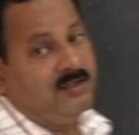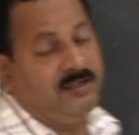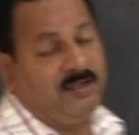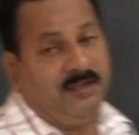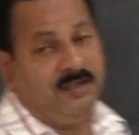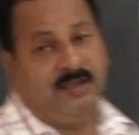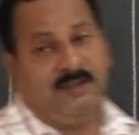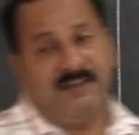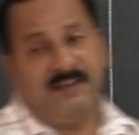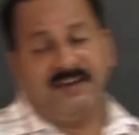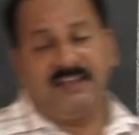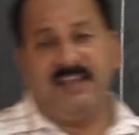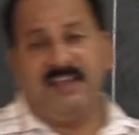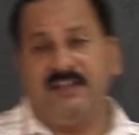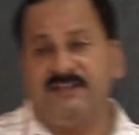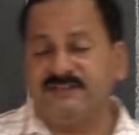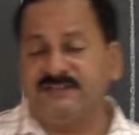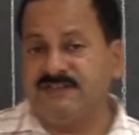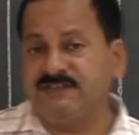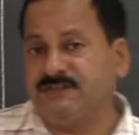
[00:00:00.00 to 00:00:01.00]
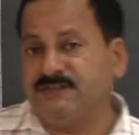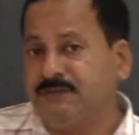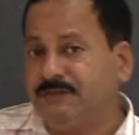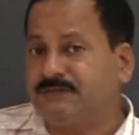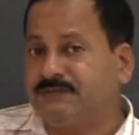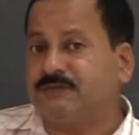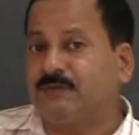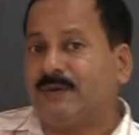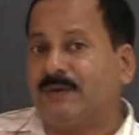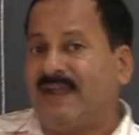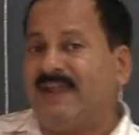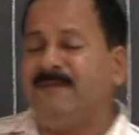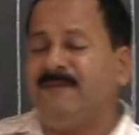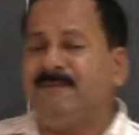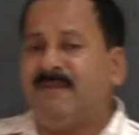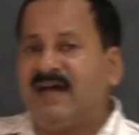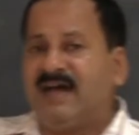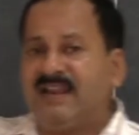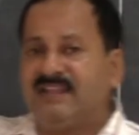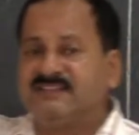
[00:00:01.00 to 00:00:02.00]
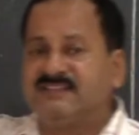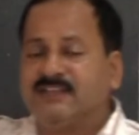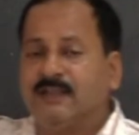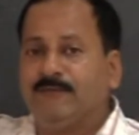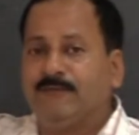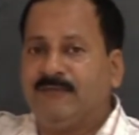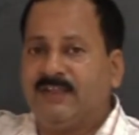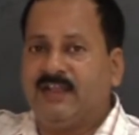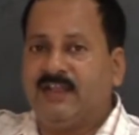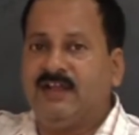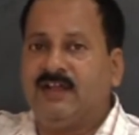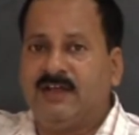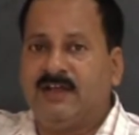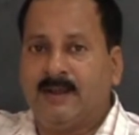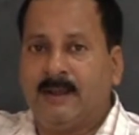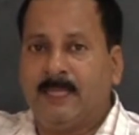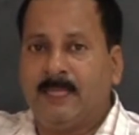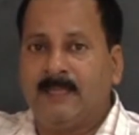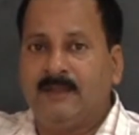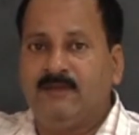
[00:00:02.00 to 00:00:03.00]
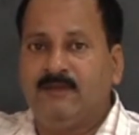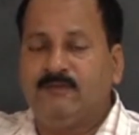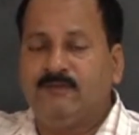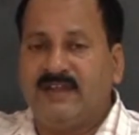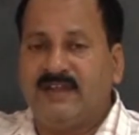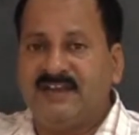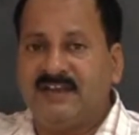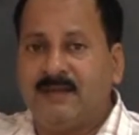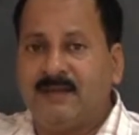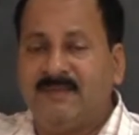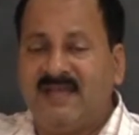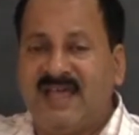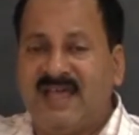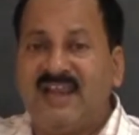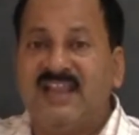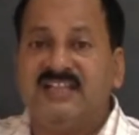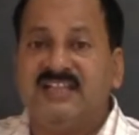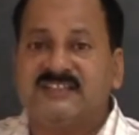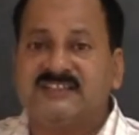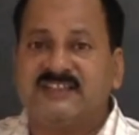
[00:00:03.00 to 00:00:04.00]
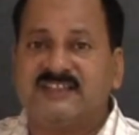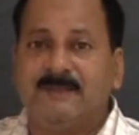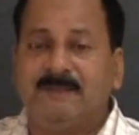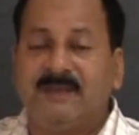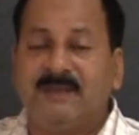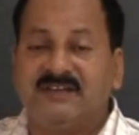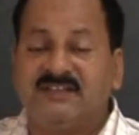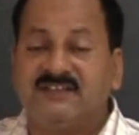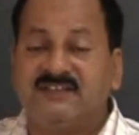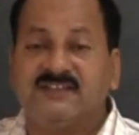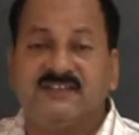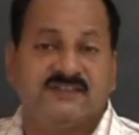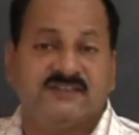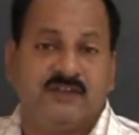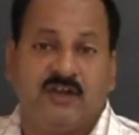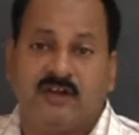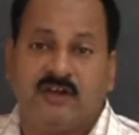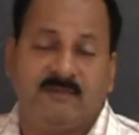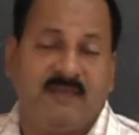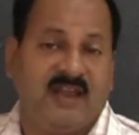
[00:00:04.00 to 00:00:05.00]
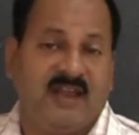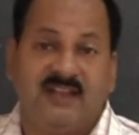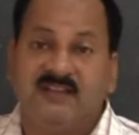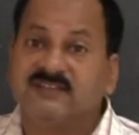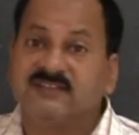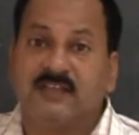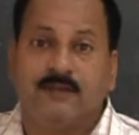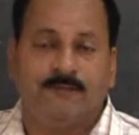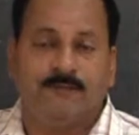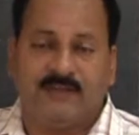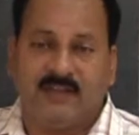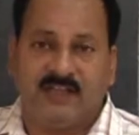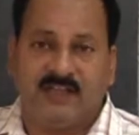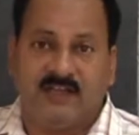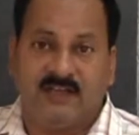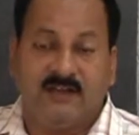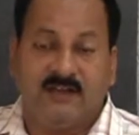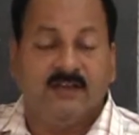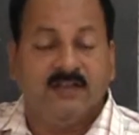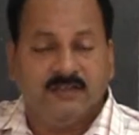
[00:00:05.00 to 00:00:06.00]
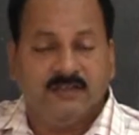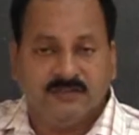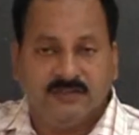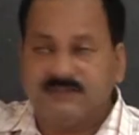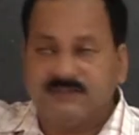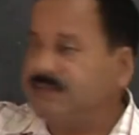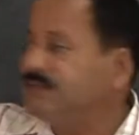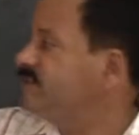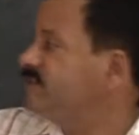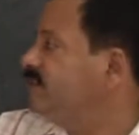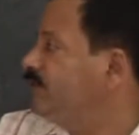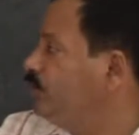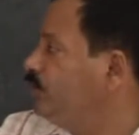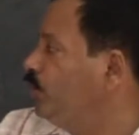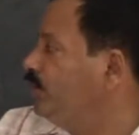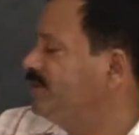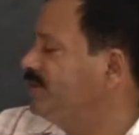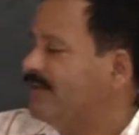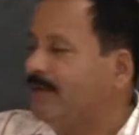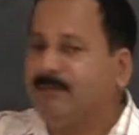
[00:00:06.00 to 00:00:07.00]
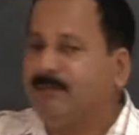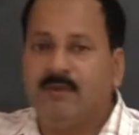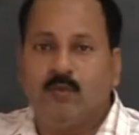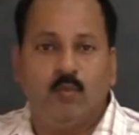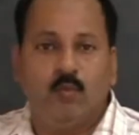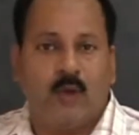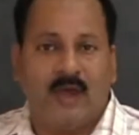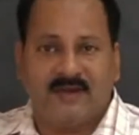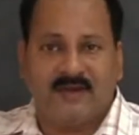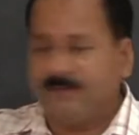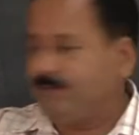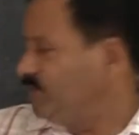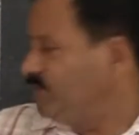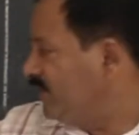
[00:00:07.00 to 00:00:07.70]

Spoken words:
In other cases, you used to write balancing figure, final balance, but this is not balancing figure. This is note number 1.